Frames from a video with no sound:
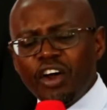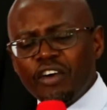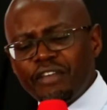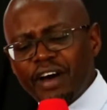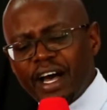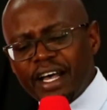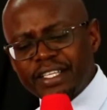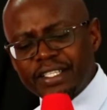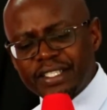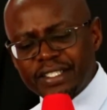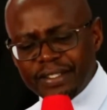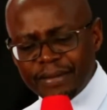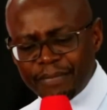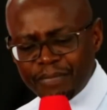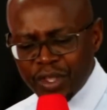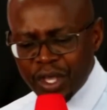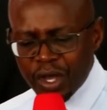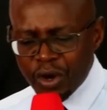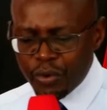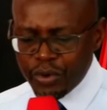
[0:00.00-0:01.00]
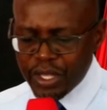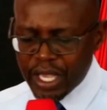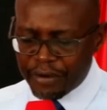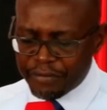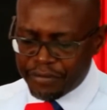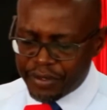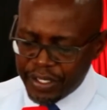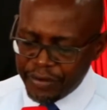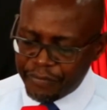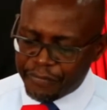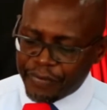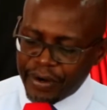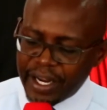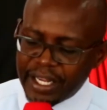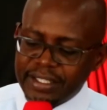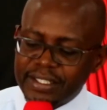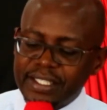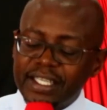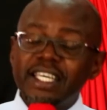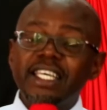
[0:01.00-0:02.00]
of us, we have
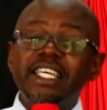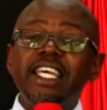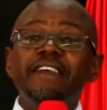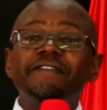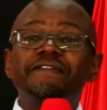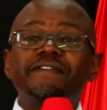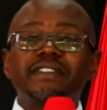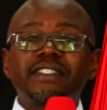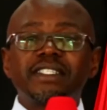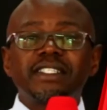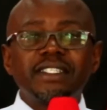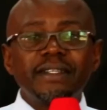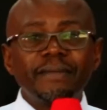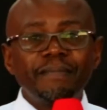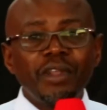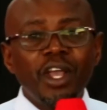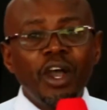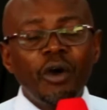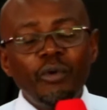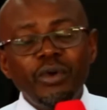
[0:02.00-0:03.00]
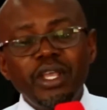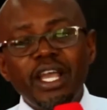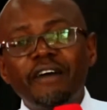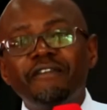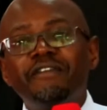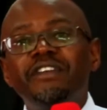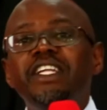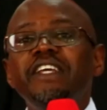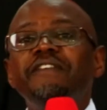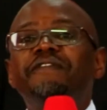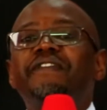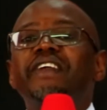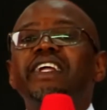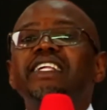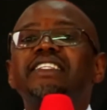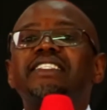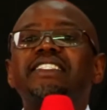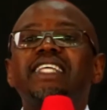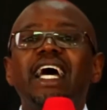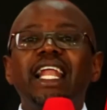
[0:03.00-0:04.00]
different gifts, we have
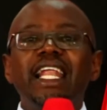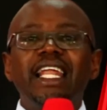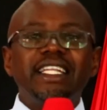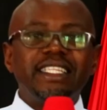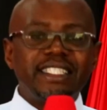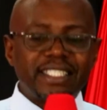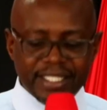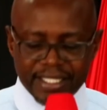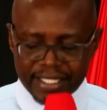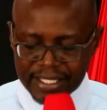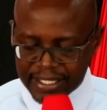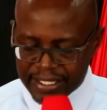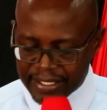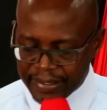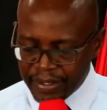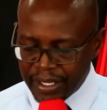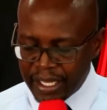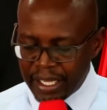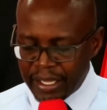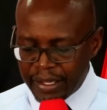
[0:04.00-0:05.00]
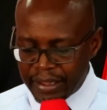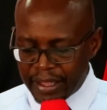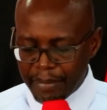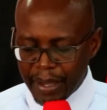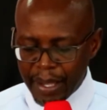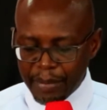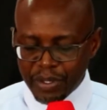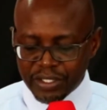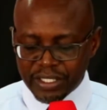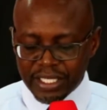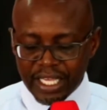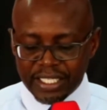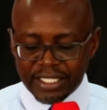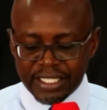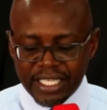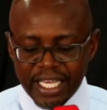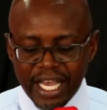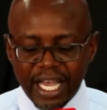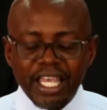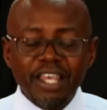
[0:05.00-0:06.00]
different talents. The Bible says
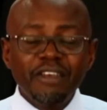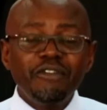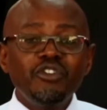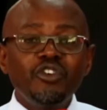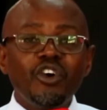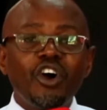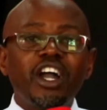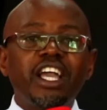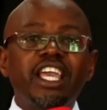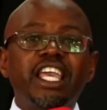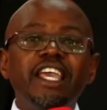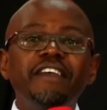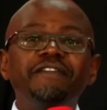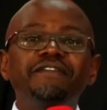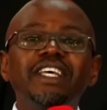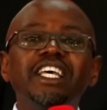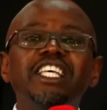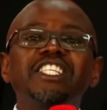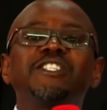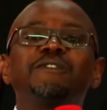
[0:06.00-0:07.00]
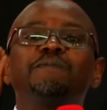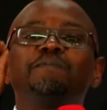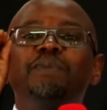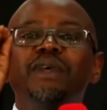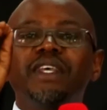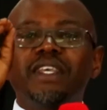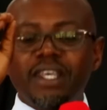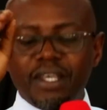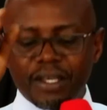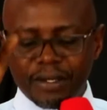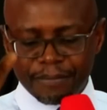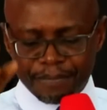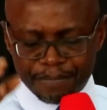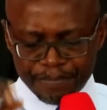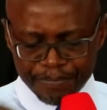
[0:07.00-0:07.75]
here if your gift is speaking,